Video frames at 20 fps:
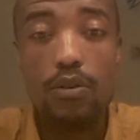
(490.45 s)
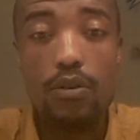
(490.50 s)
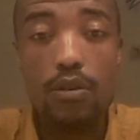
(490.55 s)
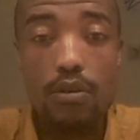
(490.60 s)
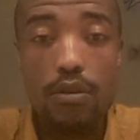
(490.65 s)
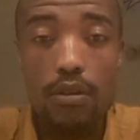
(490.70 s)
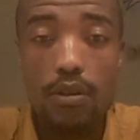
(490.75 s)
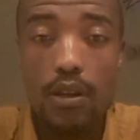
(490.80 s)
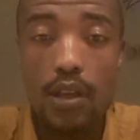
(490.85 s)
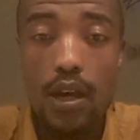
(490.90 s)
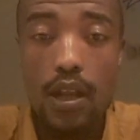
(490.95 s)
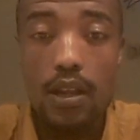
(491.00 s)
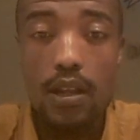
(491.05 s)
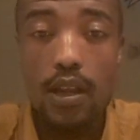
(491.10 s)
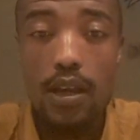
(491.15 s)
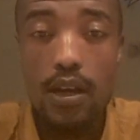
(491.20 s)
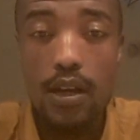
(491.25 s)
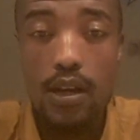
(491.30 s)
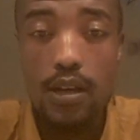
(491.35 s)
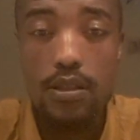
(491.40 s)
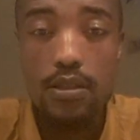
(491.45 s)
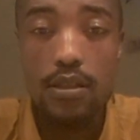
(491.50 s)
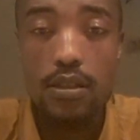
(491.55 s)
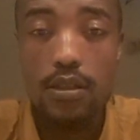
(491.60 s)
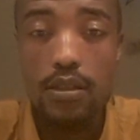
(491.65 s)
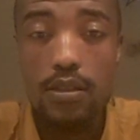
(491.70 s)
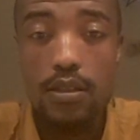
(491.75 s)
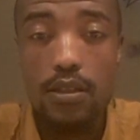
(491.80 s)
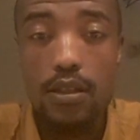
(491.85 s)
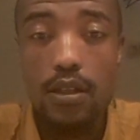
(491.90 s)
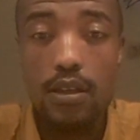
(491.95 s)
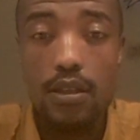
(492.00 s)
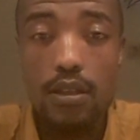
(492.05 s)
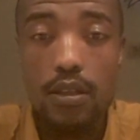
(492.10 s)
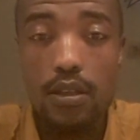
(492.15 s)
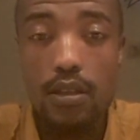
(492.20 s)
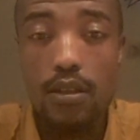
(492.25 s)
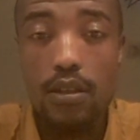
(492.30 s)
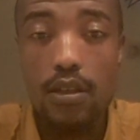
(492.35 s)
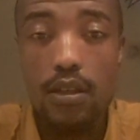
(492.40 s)
colonial legacies
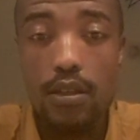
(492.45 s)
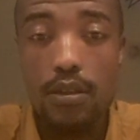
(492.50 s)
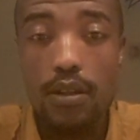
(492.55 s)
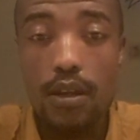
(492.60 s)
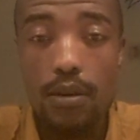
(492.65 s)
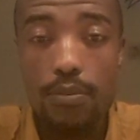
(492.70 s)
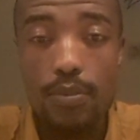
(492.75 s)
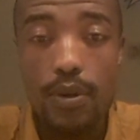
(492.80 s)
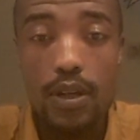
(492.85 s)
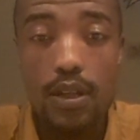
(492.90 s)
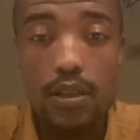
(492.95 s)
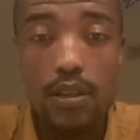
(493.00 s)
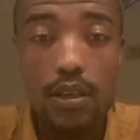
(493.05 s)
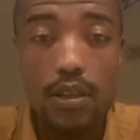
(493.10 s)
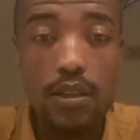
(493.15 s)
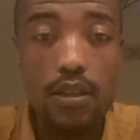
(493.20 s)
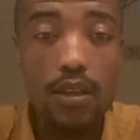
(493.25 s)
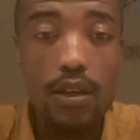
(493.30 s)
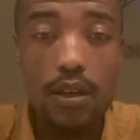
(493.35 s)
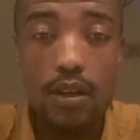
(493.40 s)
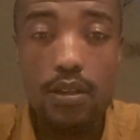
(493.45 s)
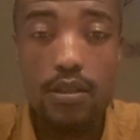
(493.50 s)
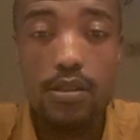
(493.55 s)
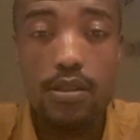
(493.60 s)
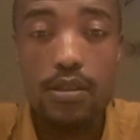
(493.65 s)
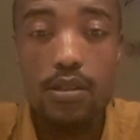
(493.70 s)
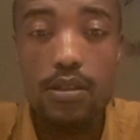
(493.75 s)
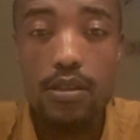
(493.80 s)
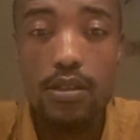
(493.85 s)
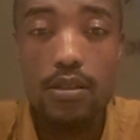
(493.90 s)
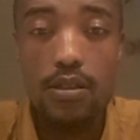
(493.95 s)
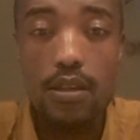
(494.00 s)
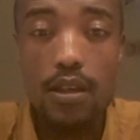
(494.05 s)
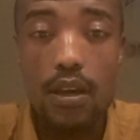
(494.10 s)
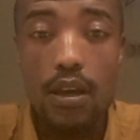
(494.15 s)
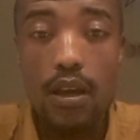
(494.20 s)
and apartheid legacies.